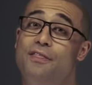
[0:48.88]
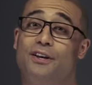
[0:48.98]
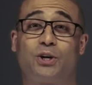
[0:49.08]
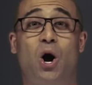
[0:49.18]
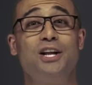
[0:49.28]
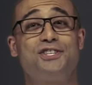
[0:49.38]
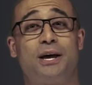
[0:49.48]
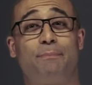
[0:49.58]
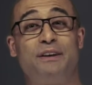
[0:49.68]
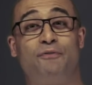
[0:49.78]
The
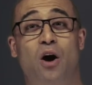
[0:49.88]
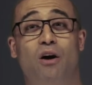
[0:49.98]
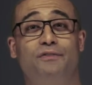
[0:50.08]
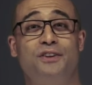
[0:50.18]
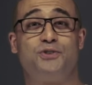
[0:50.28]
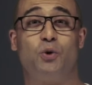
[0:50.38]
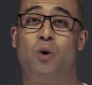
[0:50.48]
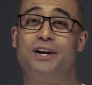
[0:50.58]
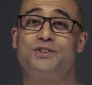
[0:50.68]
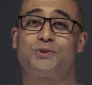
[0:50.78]
concept evolved
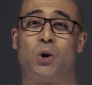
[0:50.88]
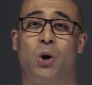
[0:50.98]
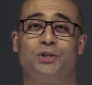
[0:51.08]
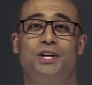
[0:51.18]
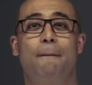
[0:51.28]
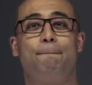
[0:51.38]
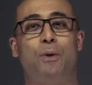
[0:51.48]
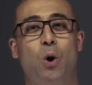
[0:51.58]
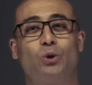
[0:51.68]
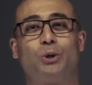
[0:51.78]
into what is called the
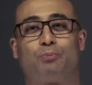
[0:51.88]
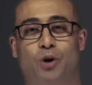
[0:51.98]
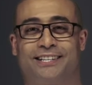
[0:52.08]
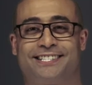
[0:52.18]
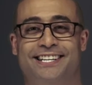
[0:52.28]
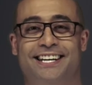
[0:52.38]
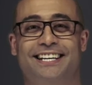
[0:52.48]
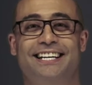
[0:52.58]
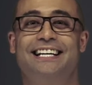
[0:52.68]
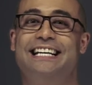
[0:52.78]
Polar Proxy.
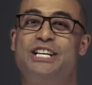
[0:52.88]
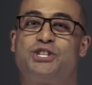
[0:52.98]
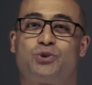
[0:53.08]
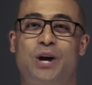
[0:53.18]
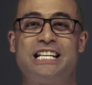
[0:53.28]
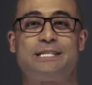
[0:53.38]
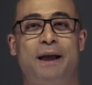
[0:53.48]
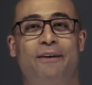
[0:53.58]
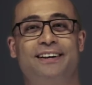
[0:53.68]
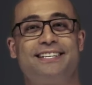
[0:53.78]
It's
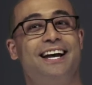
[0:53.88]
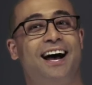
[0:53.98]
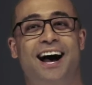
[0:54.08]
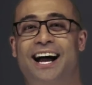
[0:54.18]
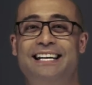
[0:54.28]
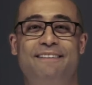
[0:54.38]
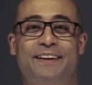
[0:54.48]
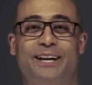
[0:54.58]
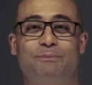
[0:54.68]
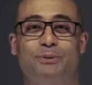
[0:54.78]
transparent, highly
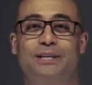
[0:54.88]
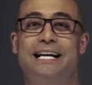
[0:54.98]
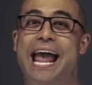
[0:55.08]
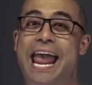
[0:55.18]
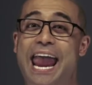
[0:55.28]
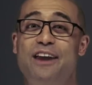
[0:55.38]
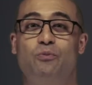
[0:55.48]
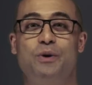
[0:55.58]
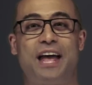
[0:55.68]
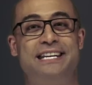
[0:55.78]
available, and
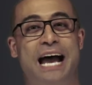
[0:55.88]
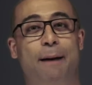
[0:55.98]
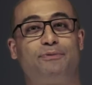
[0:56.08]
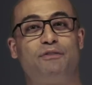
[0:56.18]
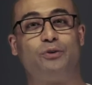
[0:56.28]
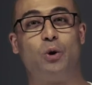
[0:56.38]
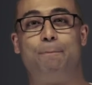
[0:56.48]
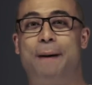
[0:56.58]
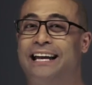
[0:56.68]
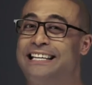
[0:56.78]
with adaptive
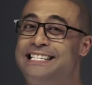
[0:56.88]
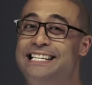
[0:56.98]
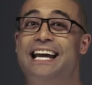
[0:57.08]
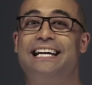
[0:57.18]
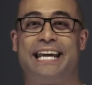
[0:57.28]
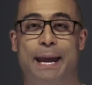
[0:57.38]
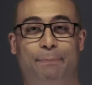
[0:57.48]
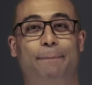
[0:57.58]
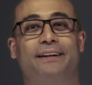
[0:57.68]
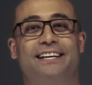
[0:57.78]
load balancing
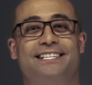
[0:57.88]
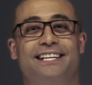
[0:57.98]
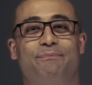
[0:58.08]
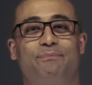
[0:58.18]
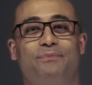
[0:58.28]
capability.